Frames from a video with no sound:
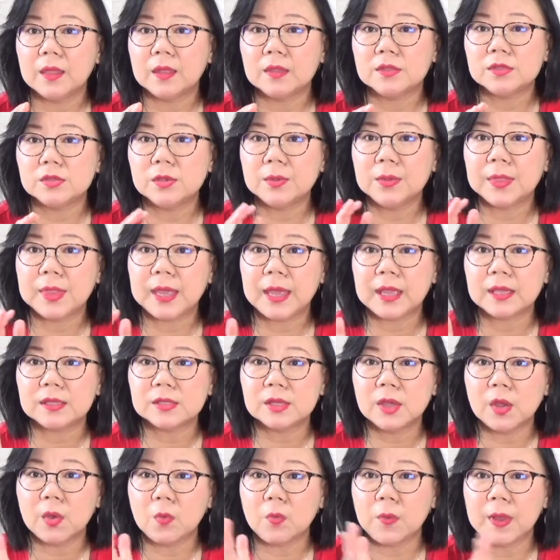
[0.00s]
so that
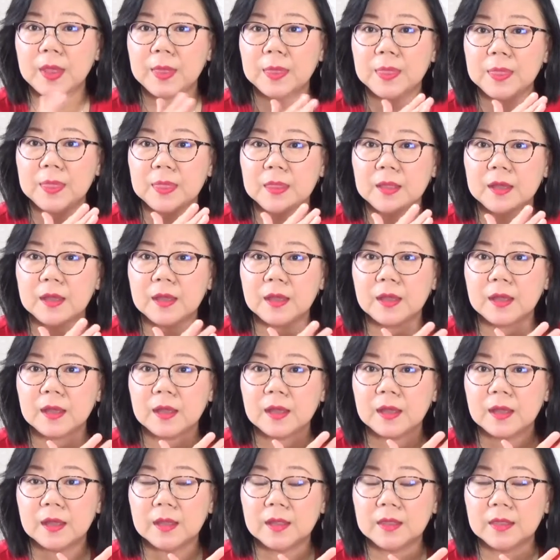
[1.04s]
when
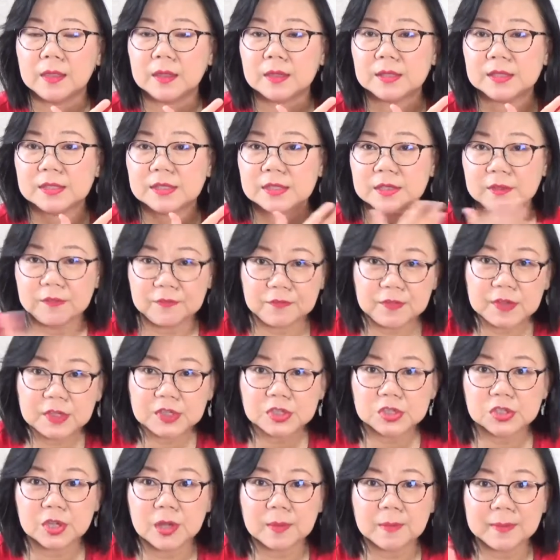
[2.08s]
the
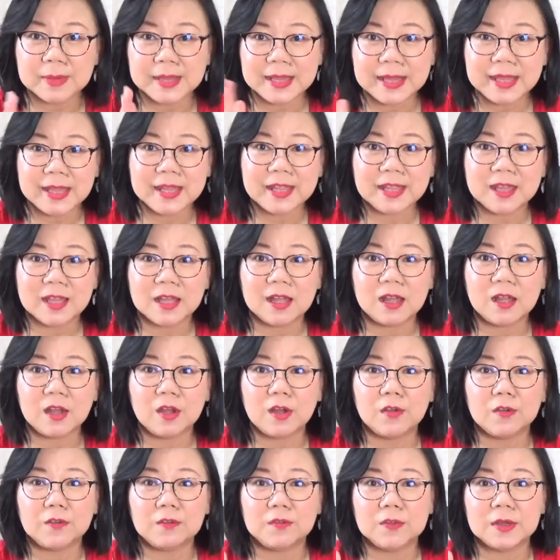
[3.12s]
surface top layer
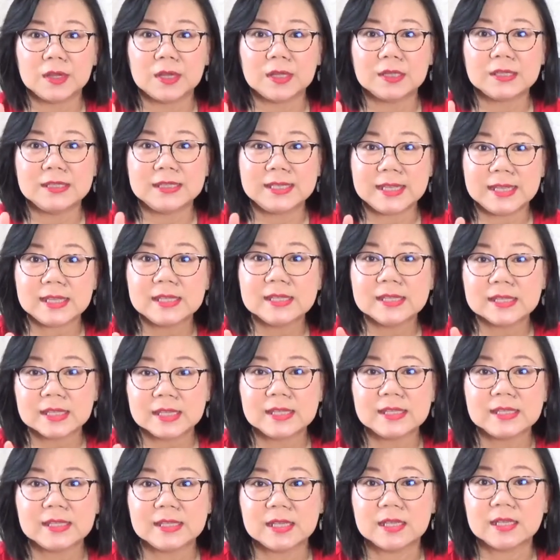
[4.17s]
of dead
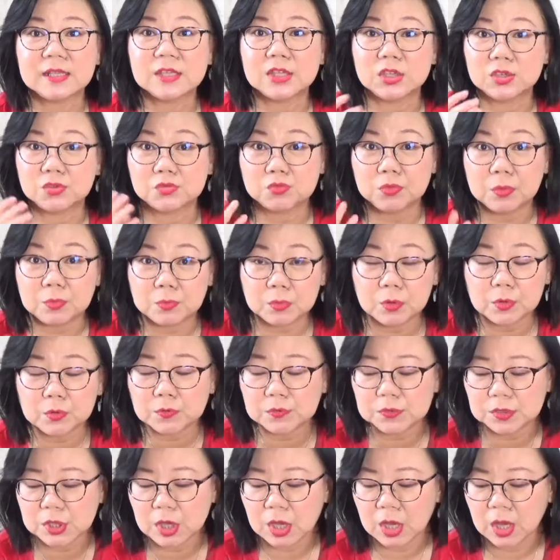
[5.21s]
skin cells is
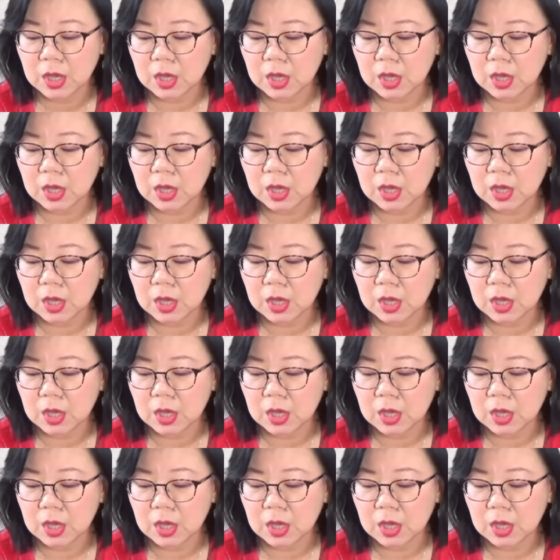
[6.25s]
removed,